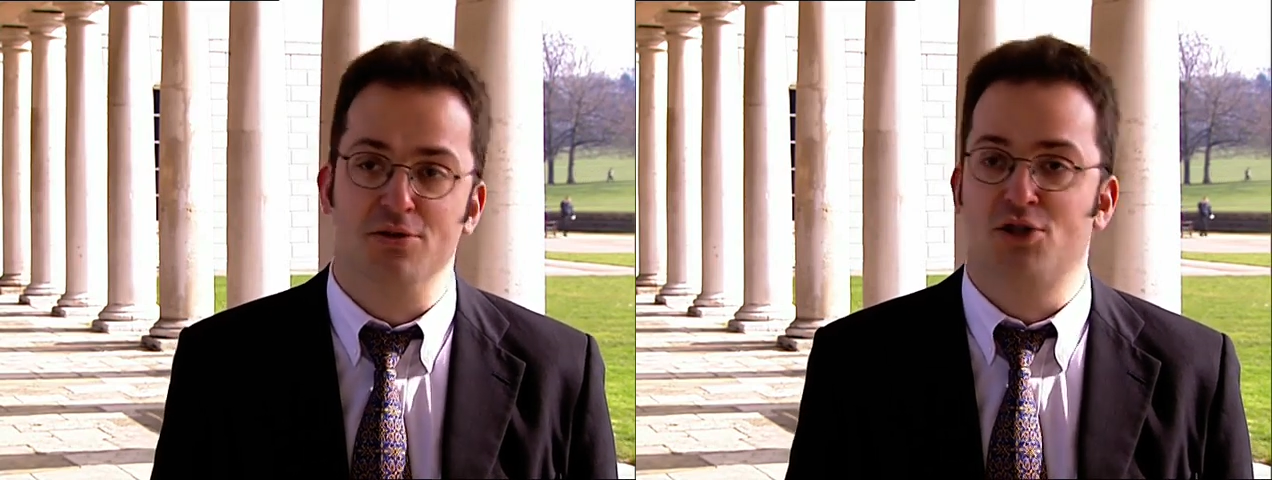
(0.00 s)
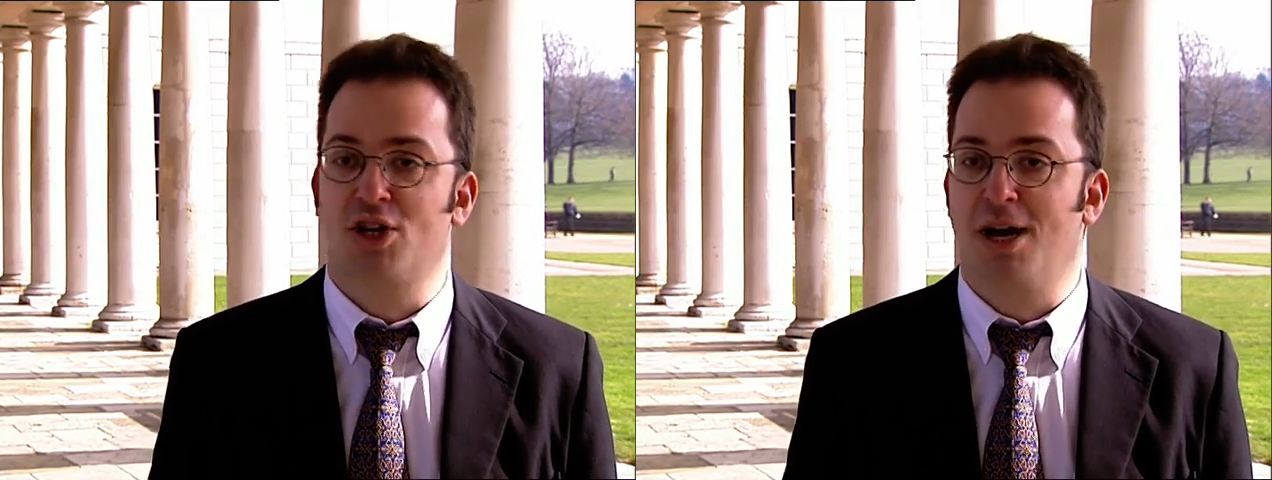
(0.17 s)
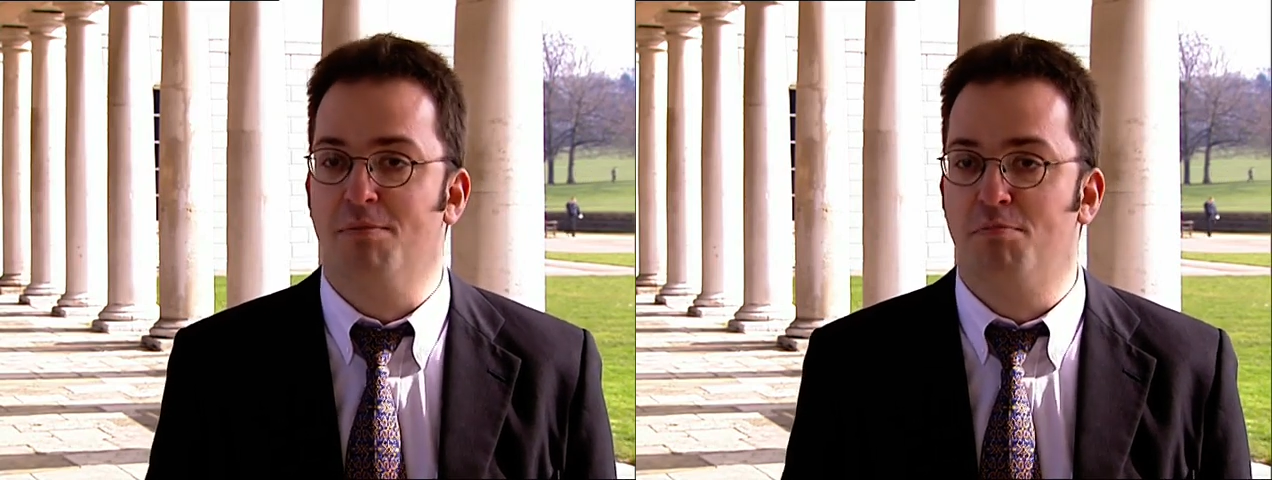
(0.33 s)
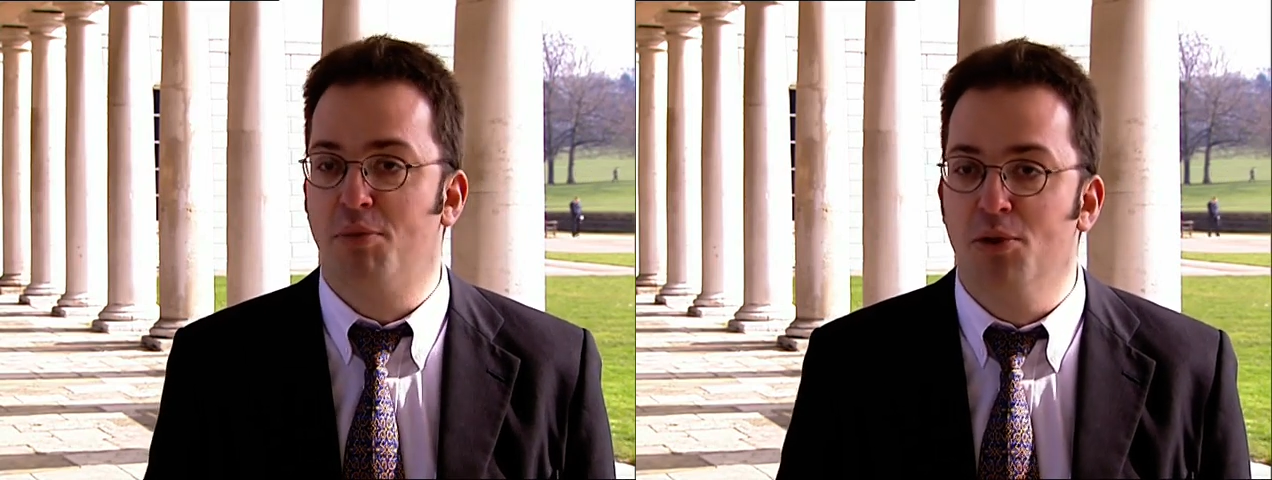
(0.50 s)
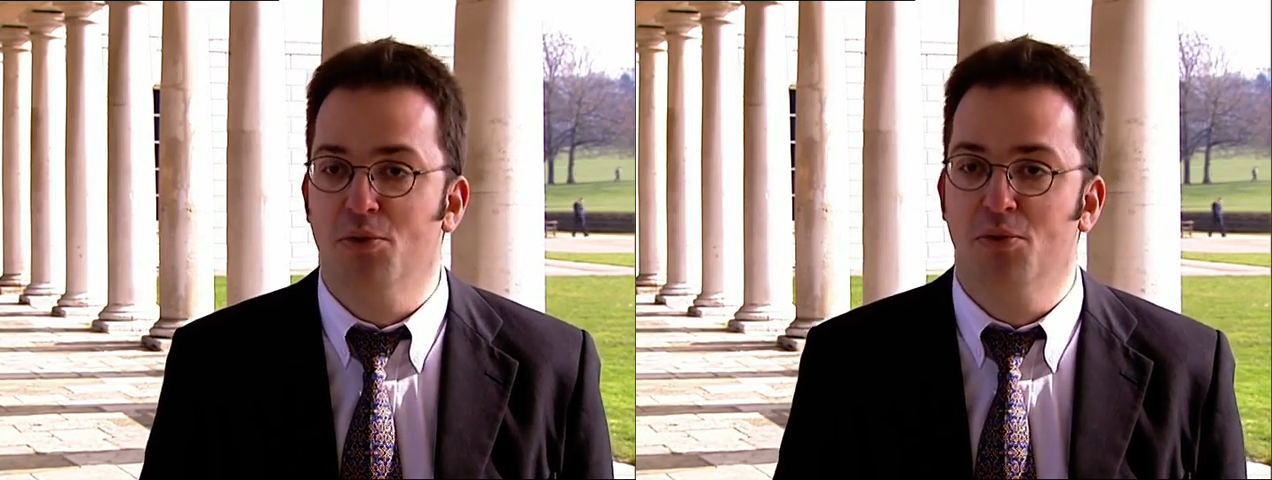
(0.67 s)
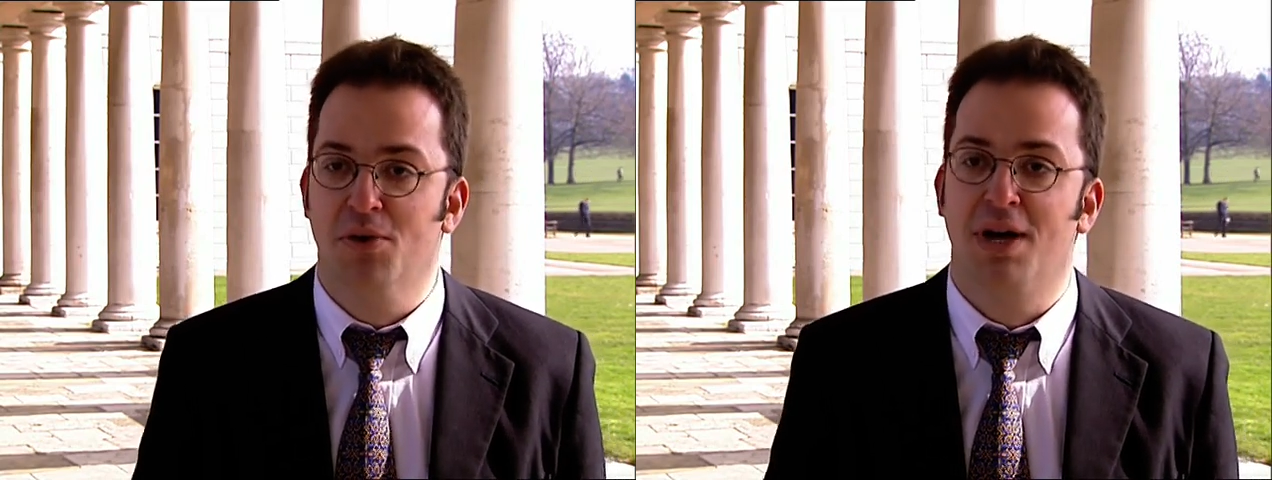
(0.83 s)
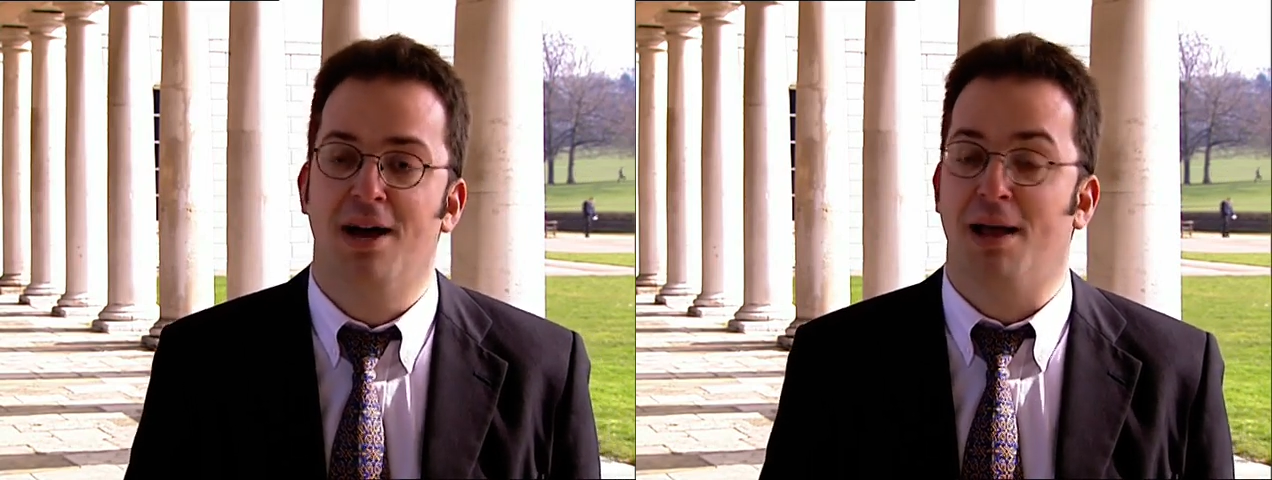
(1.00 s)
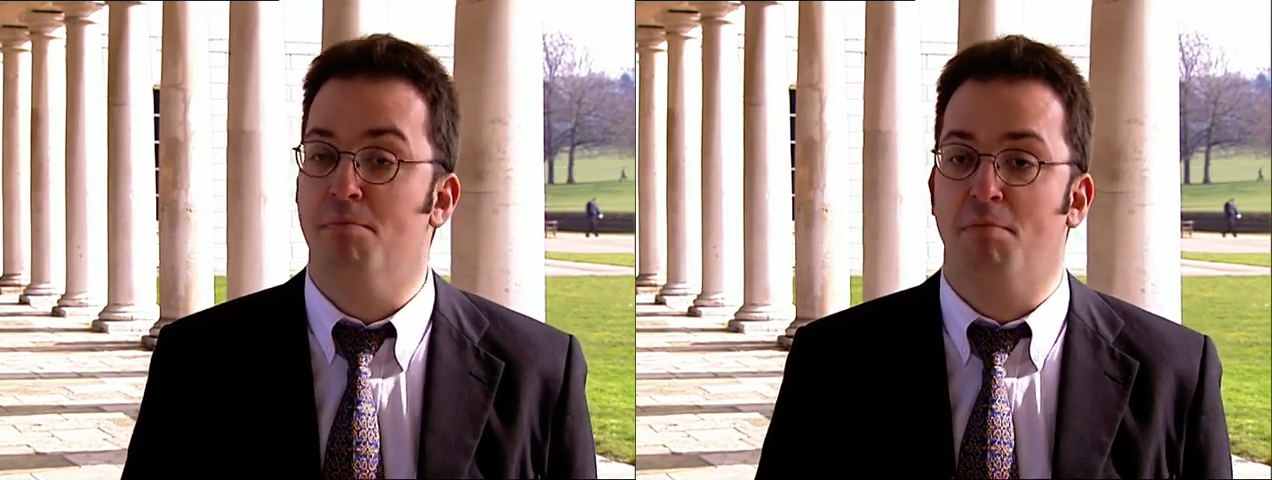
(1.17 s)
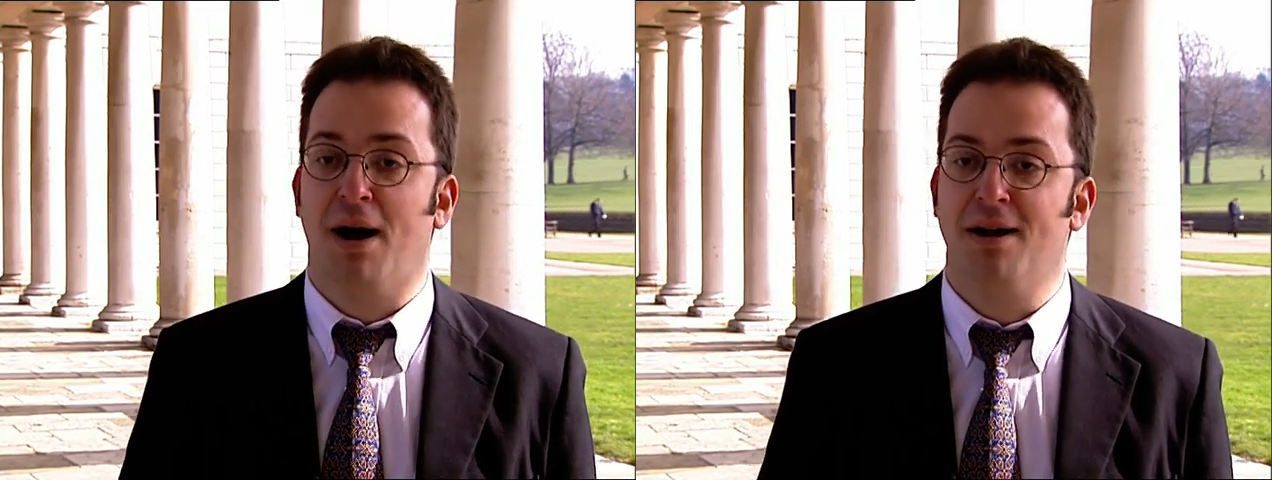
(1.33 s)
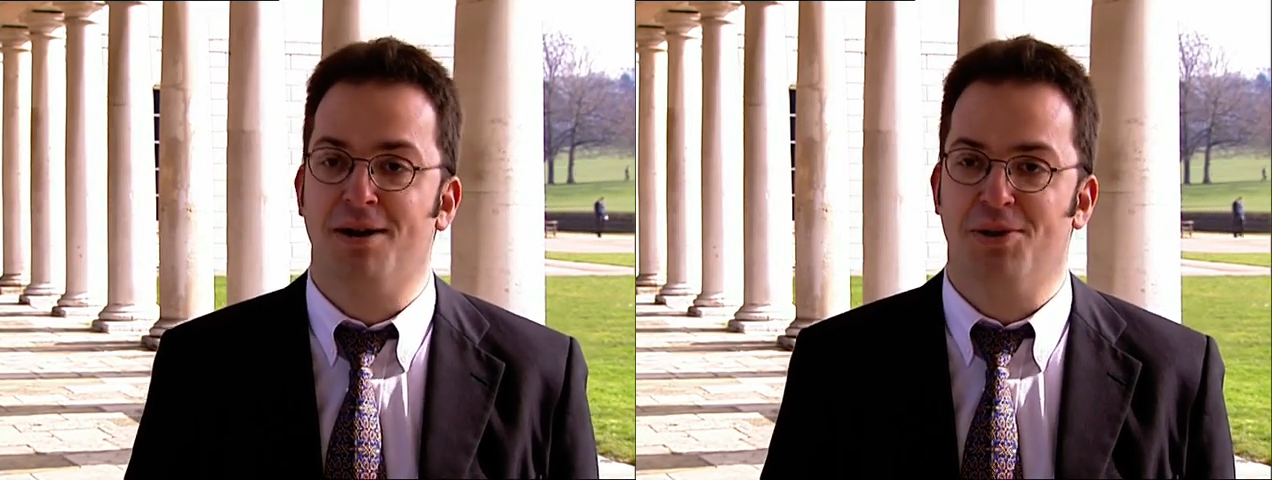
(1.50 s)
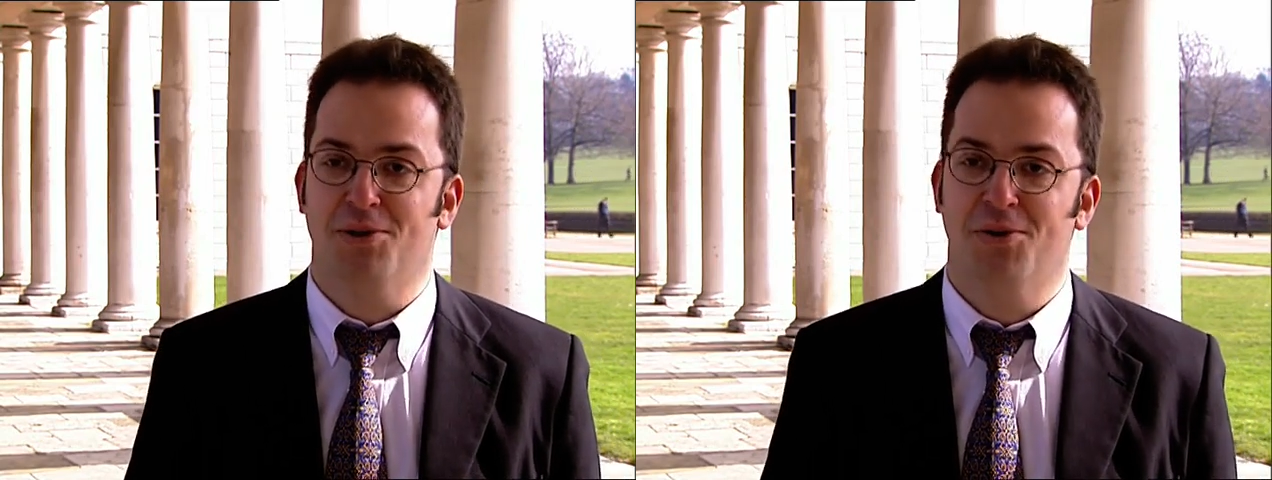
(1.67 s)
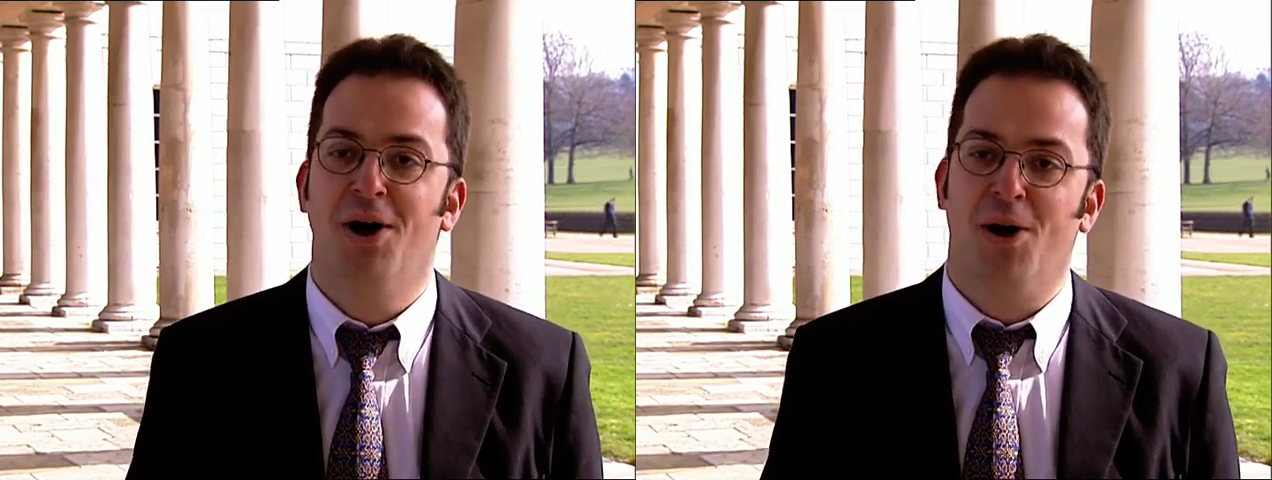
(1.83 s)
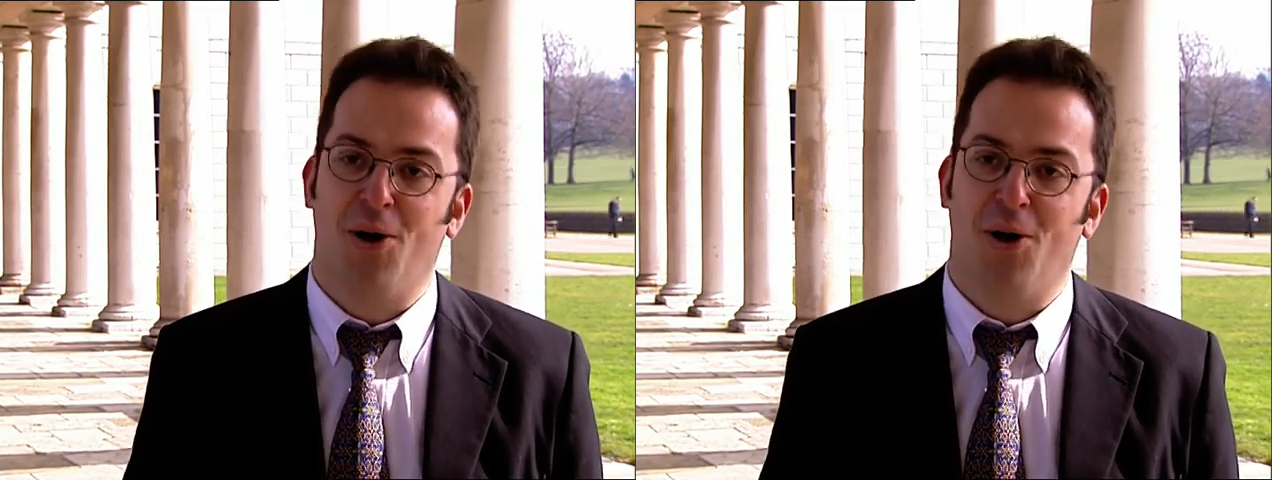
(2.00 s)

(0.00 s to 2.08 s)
shampoo and bungalow